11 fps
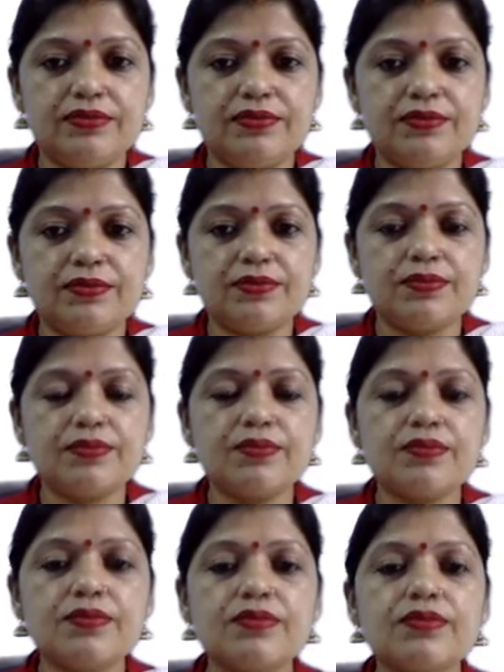
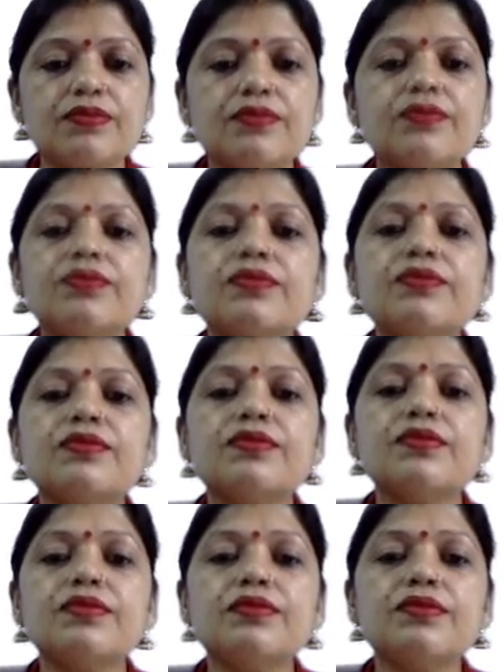(silence)